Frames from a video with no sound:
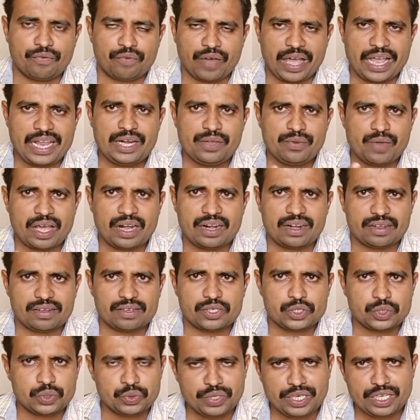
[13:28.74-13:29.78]
While you are
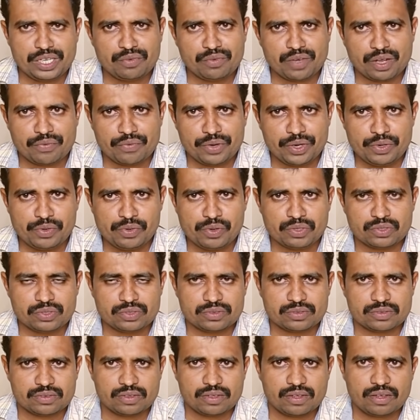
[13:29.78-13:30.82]
shooting your
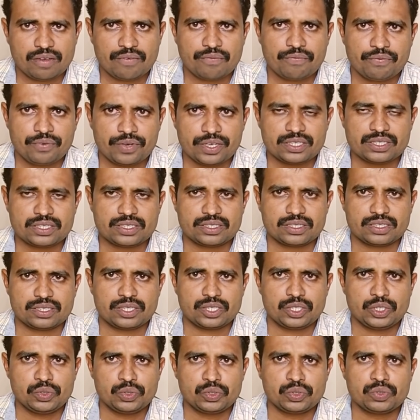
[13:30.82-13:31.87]
videos, first
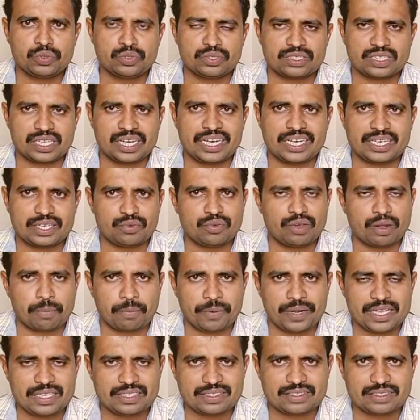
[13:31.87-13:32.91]
you should select your
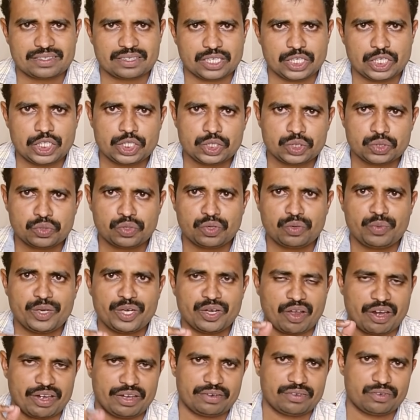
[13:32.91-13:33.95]
place. It should be
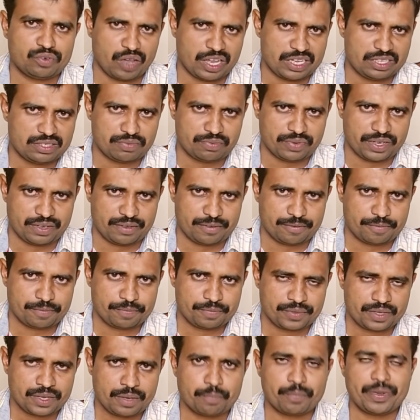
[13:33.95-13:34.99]
noise free.
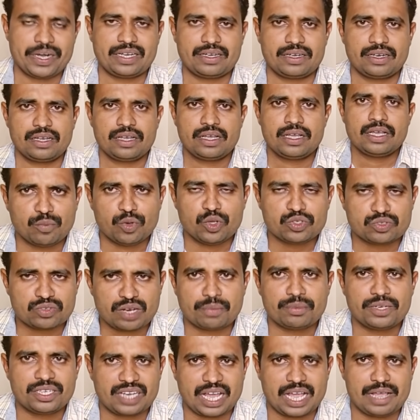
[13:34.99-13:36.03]
But most
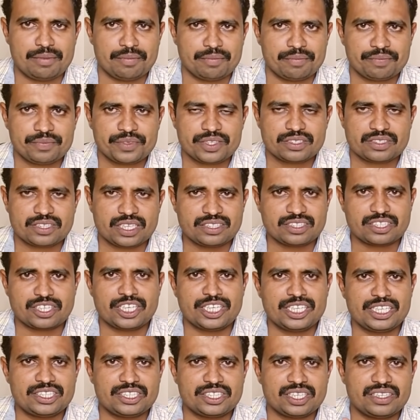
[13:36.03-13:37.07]
of the time, such
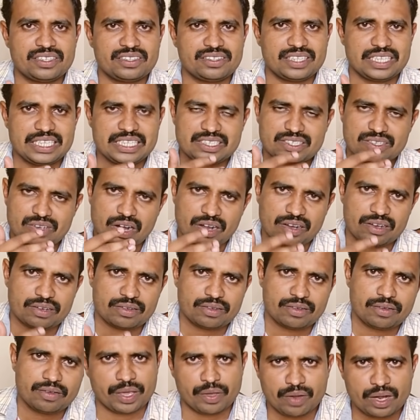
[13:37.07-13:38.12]
condition is
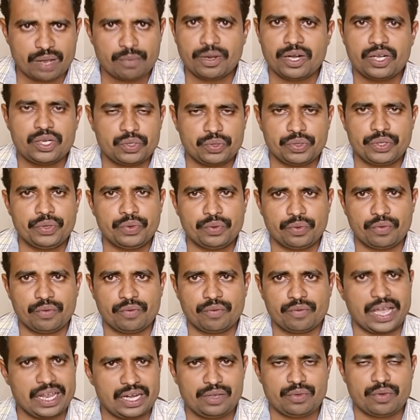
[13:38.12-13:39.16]
not favorable to you
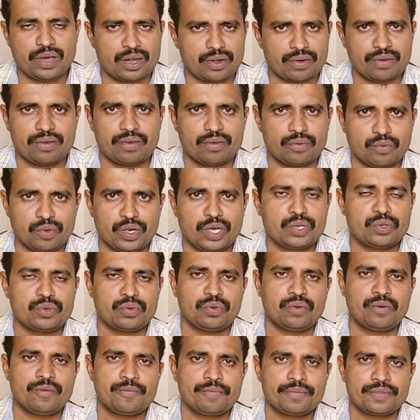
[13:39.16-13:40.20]
while you are going
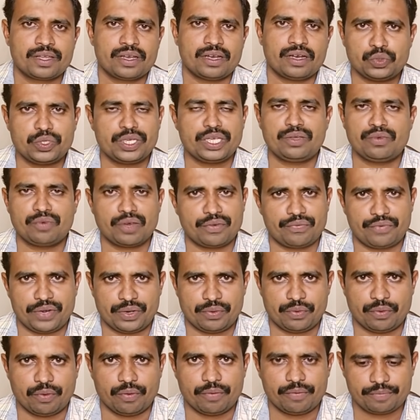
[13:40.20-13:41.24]
to shooting your
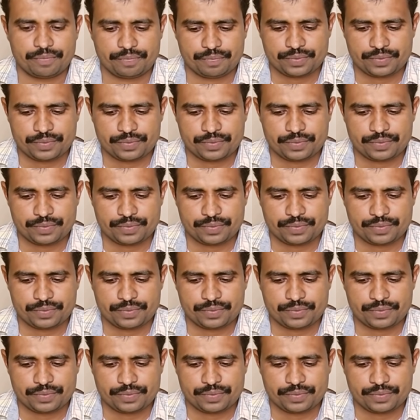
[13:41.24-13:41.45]
video.